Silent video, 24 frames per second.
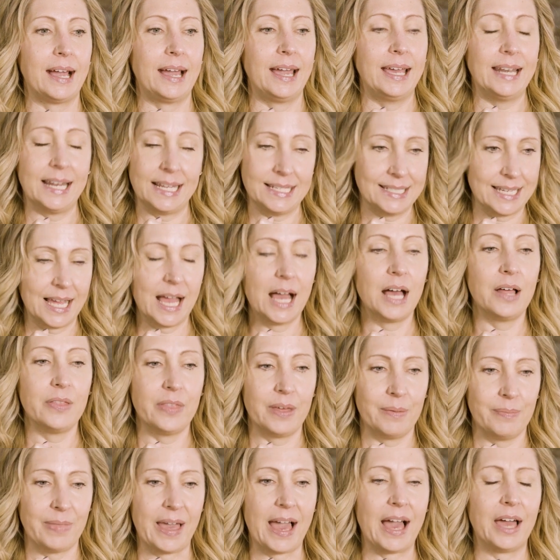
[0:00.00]
and I tell
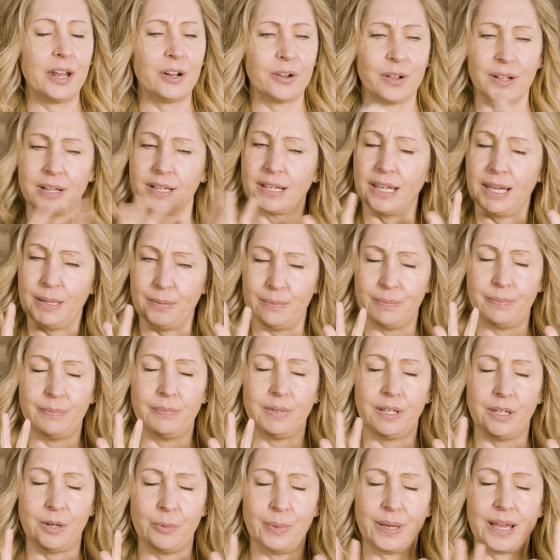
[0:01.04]
them that, or it
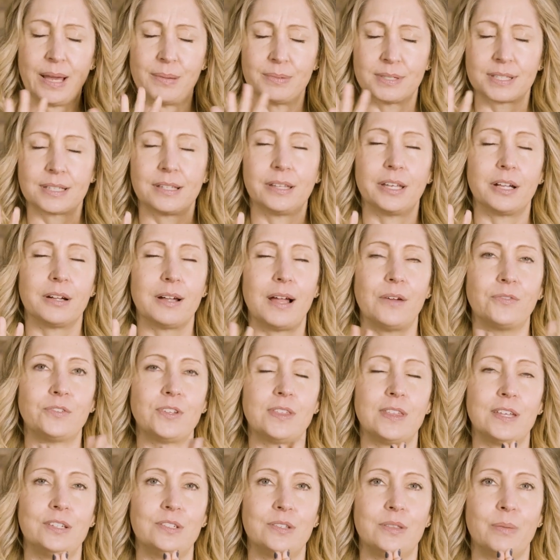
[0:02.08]
becomes clear after
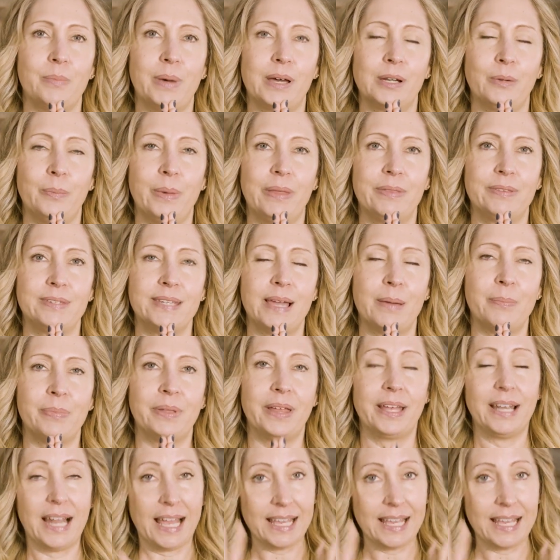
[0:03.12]
they do the model month template,